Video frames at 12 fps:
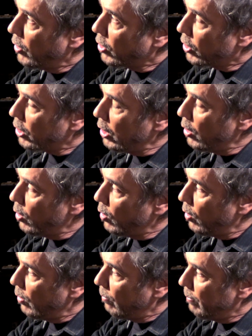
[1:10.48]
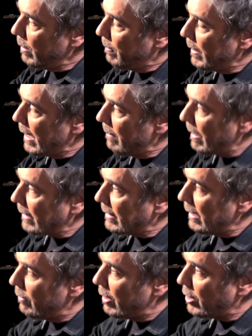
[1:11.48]
a slow BPM
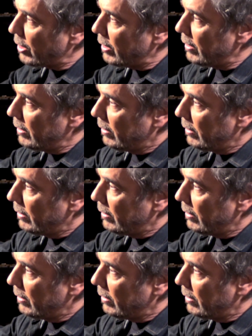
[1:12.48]
acceleration,